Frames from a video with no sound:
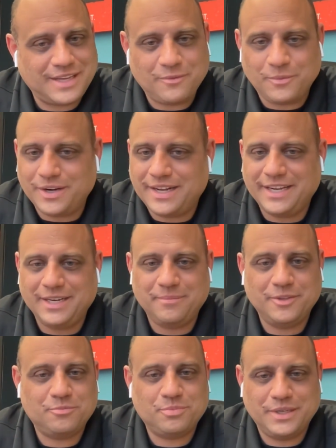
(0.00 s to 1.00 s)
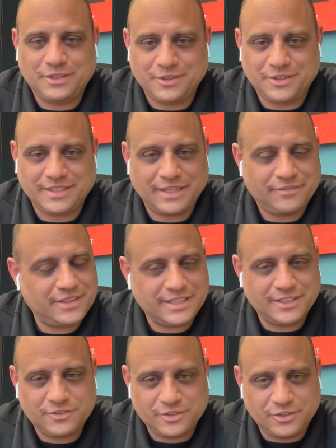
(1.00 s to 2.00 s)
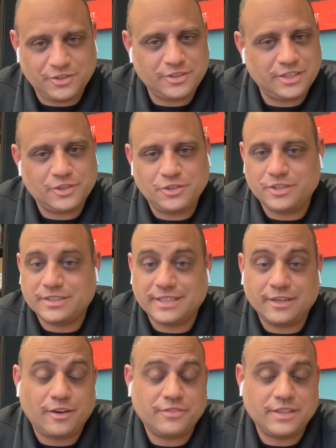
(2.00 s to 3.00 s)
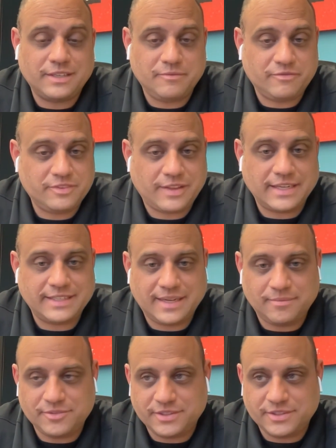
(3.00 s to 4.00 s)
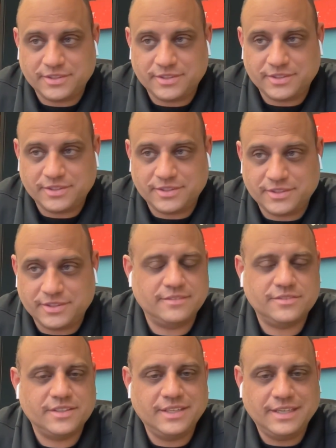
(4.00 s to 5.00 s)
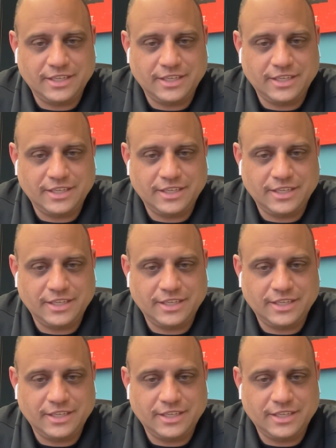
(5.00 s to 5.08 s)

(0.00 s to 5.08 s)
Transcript: Not one item is pre-cooked. Everything is turned and cooked and off the flat tops in under five minutes.